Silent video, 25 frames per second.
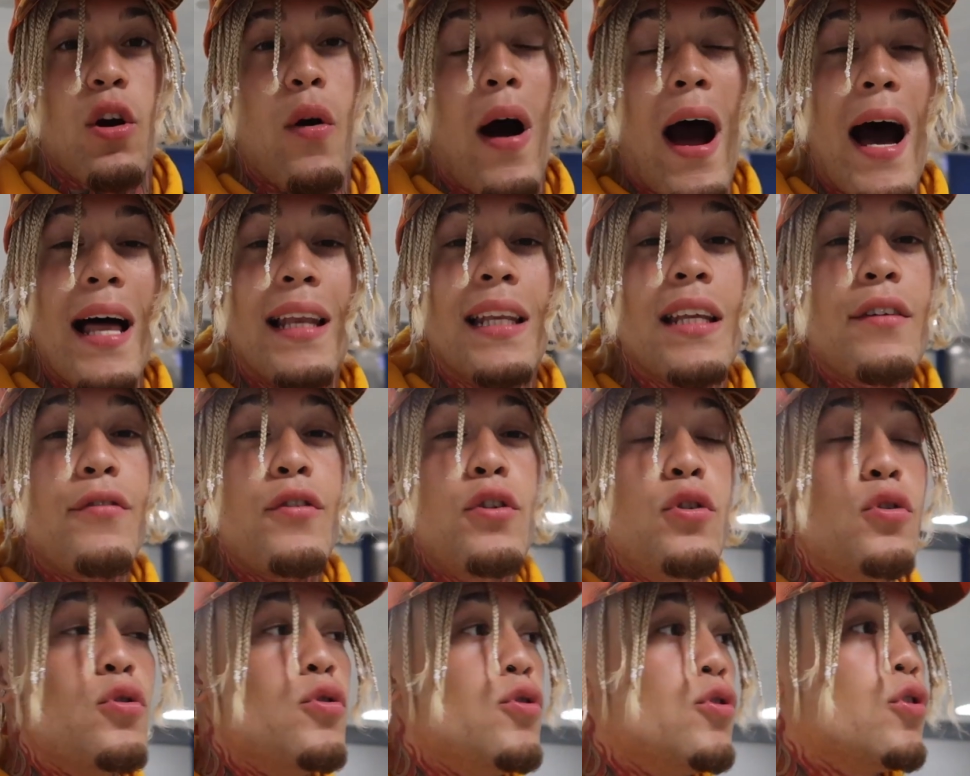Yo, I
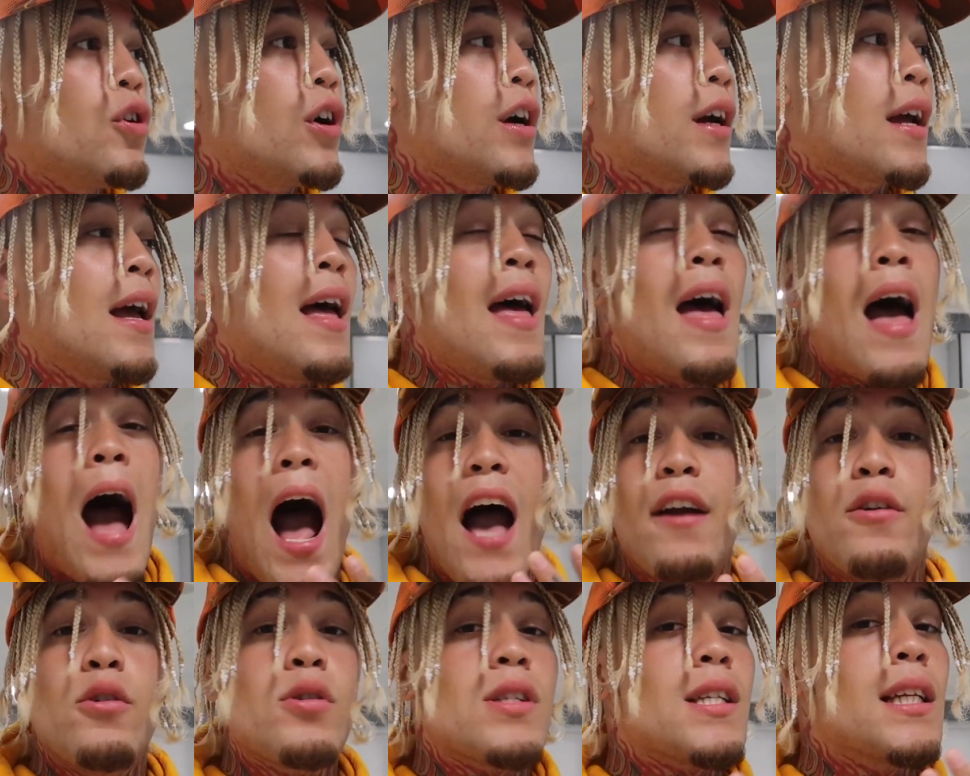live in New York.
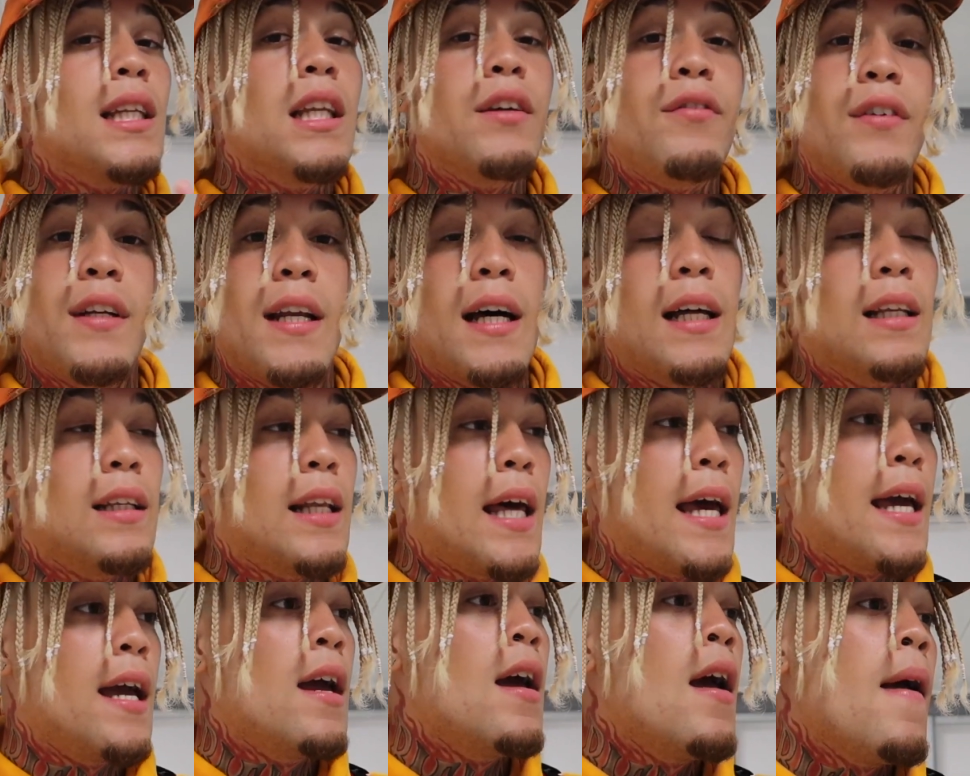I used to live in
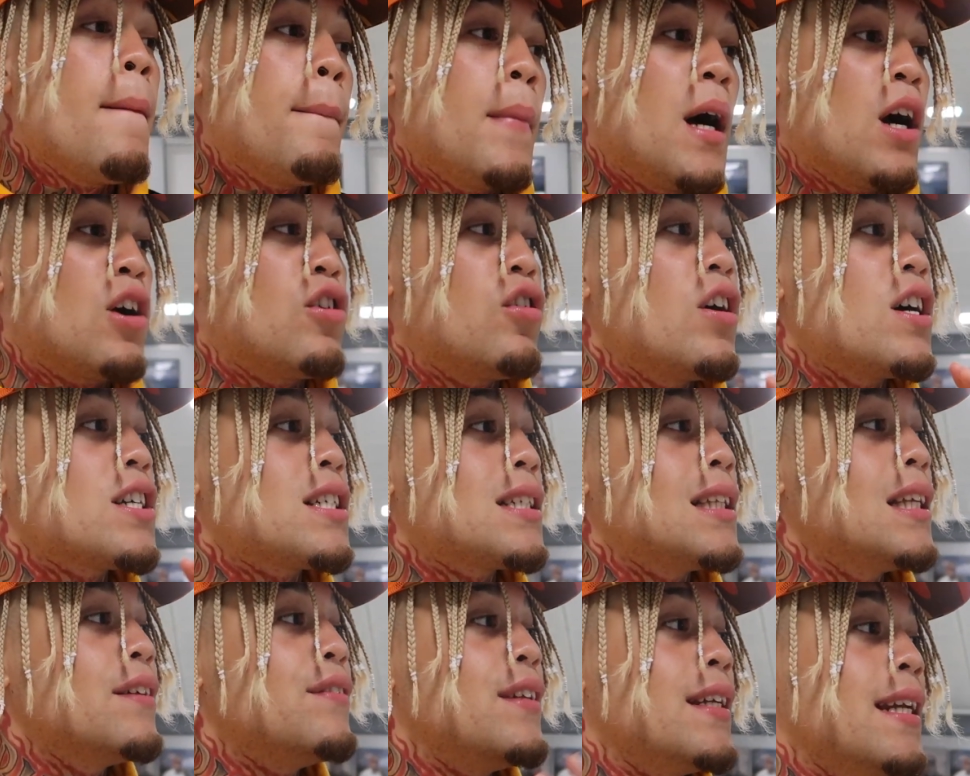LA. My
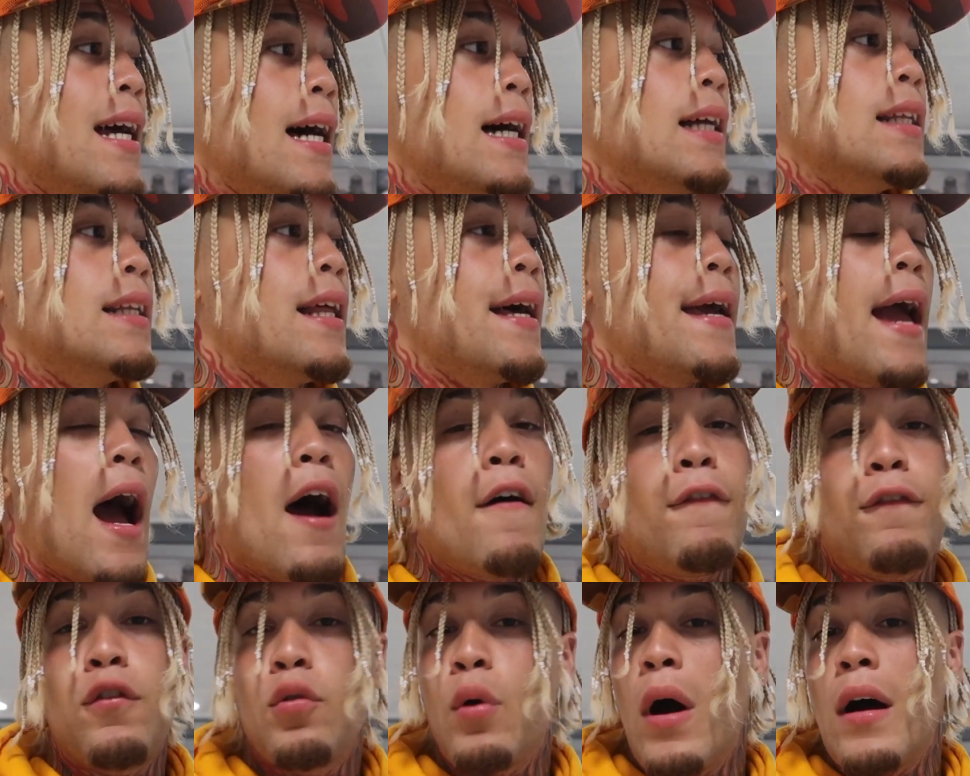crush lived in LA.
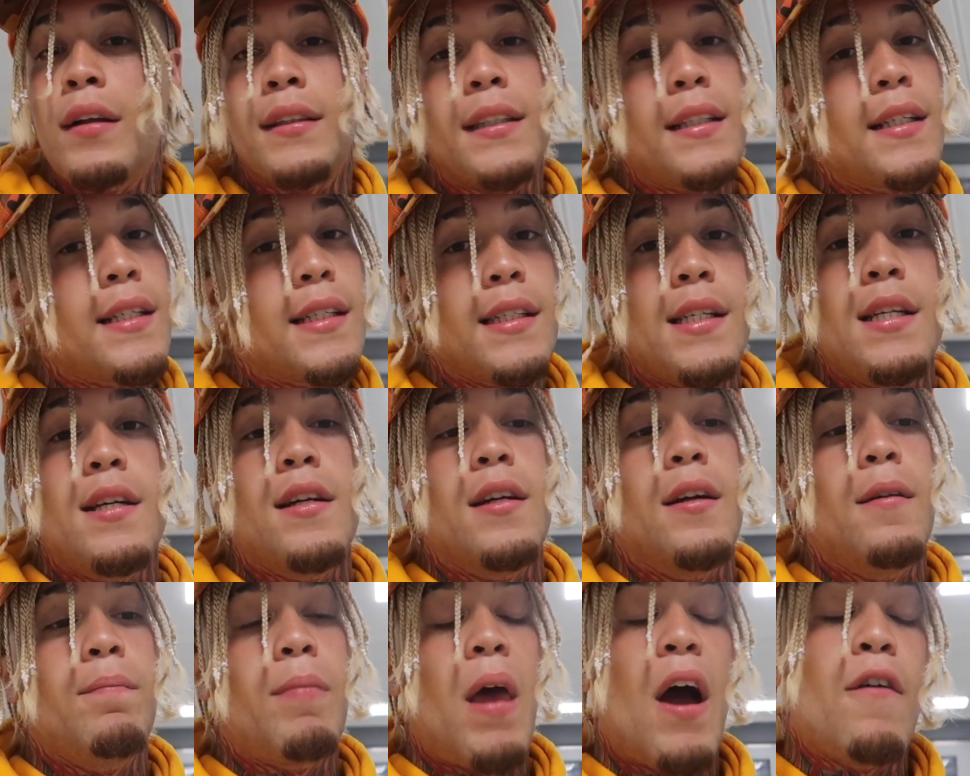I flew out there to see
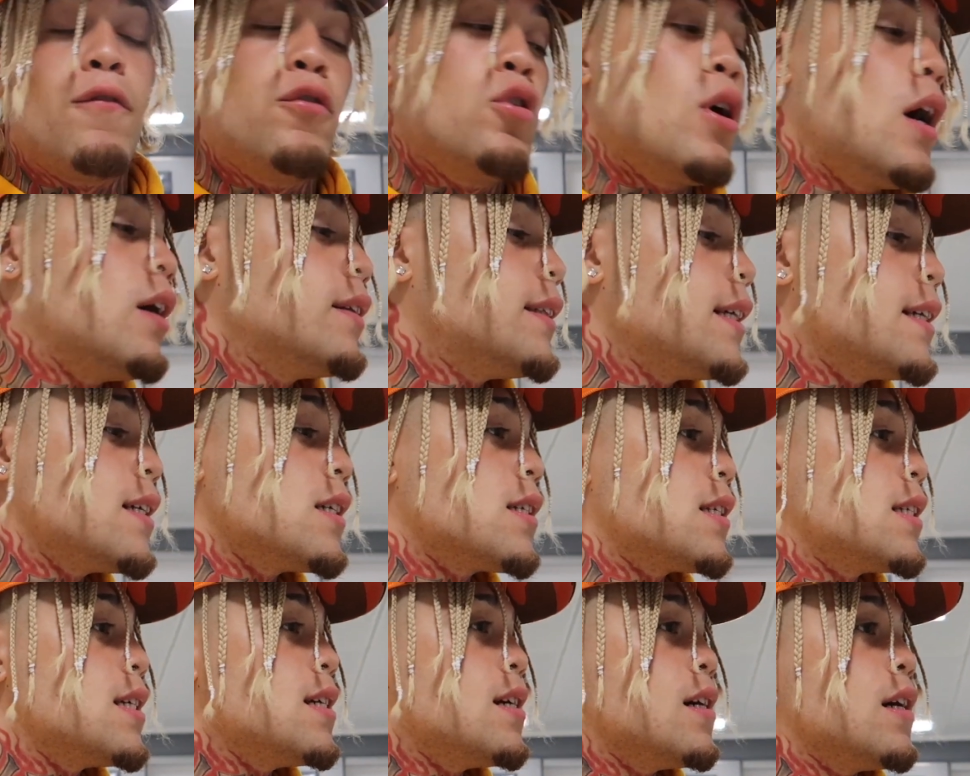her. I flew out there
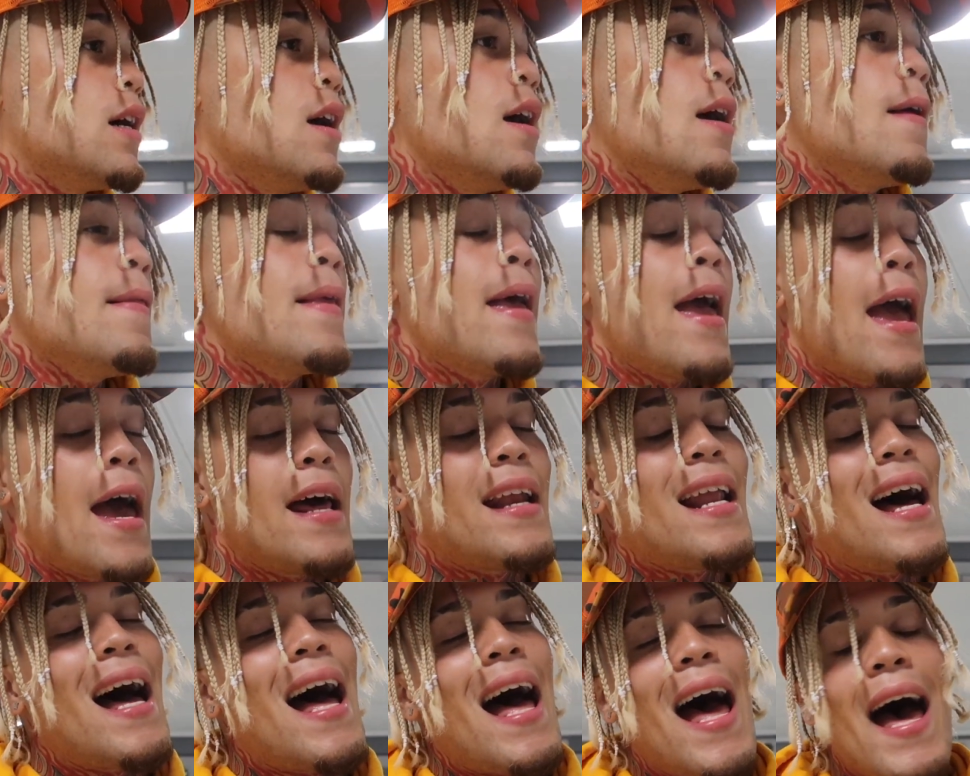to see her.
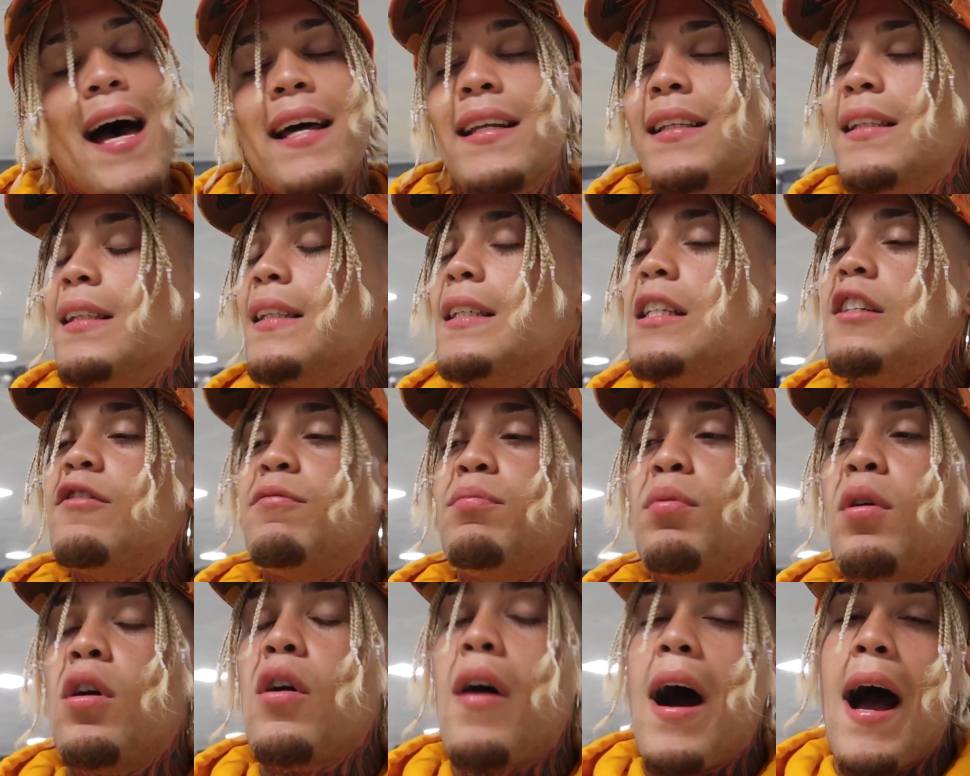And I had to
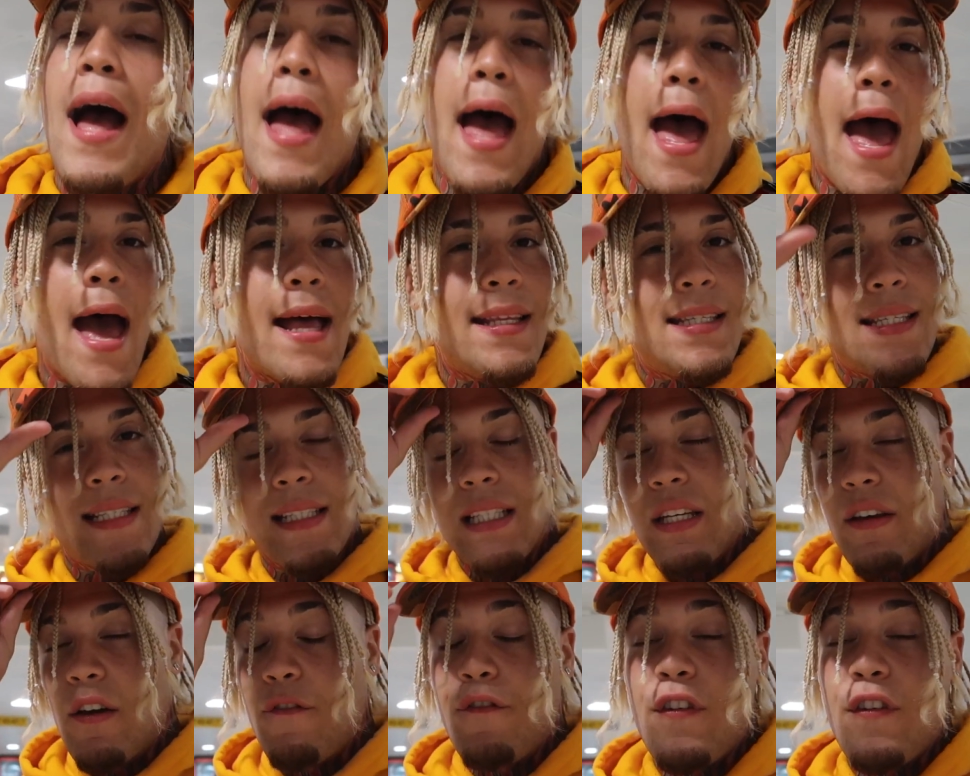leave, bro. I had to leave.